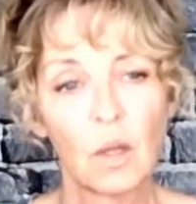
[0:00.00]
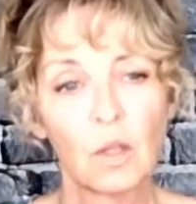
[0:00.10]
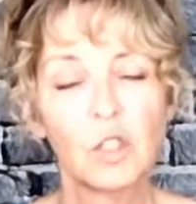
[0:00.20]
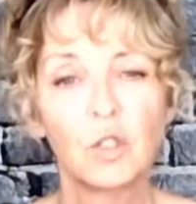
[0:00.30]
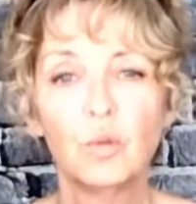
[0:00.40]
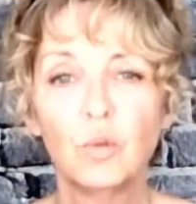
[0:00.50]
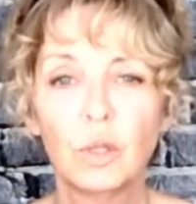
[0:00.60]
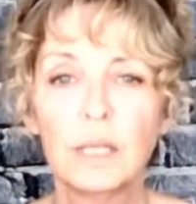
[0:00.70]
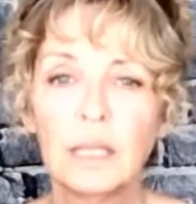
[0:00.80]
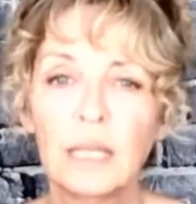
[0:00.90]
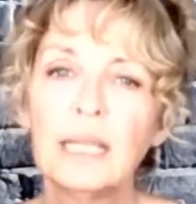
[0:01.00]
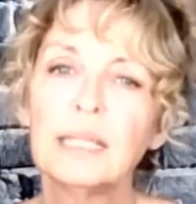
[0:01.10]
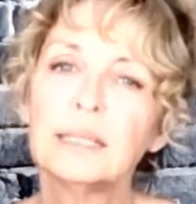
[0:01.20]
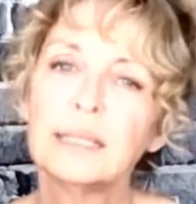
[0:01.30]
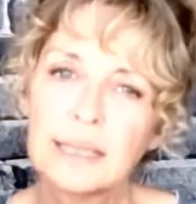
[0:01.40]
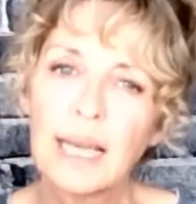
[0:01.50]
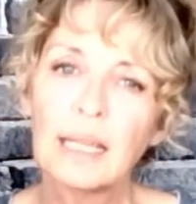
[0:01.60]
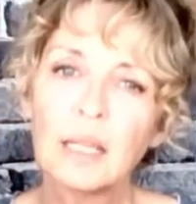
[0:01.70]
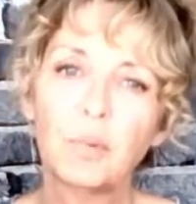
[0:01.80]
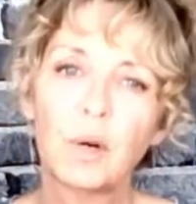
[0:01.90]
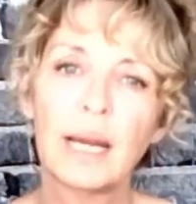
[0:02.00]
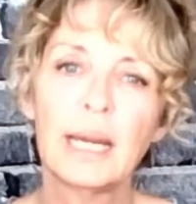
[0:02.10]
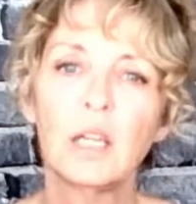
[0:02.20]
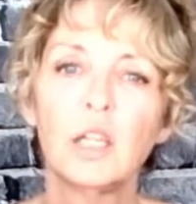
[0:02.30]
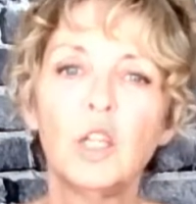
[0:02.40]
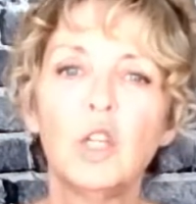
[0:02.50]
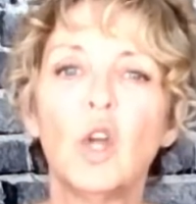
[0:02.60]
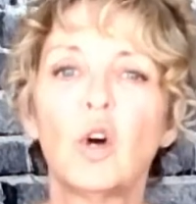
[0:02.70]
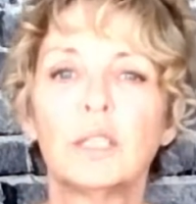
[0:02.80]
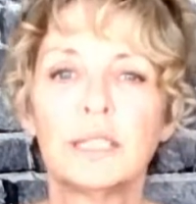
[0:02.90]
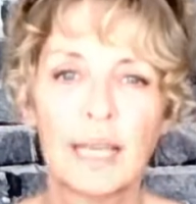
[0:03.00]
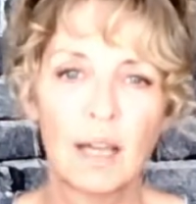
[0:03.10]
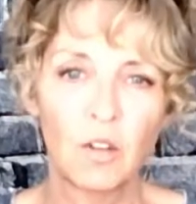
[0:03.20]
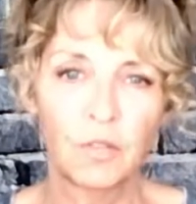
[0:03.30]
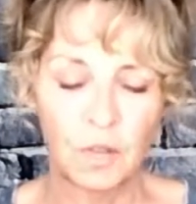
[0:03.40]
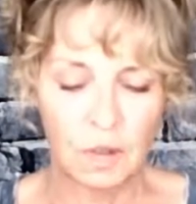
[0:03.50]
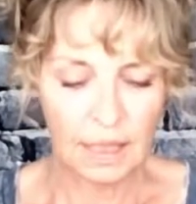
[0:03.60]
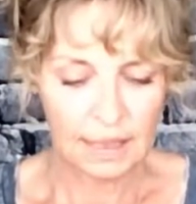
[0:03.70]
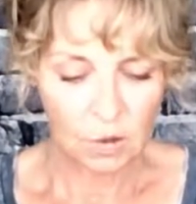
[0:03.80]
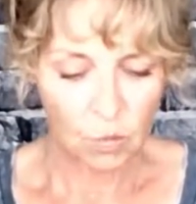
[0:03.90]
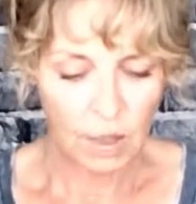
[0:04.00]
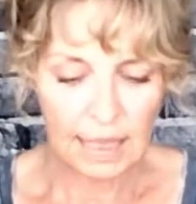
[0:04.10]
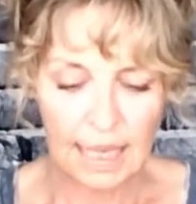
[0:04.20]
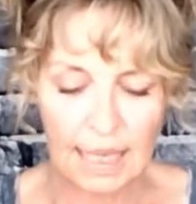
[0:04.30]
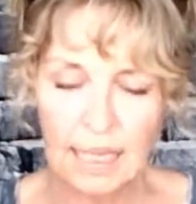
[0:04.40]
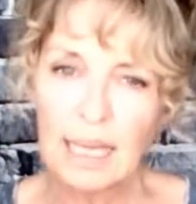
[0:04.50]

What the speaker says: to really celebrate yourself this weekend.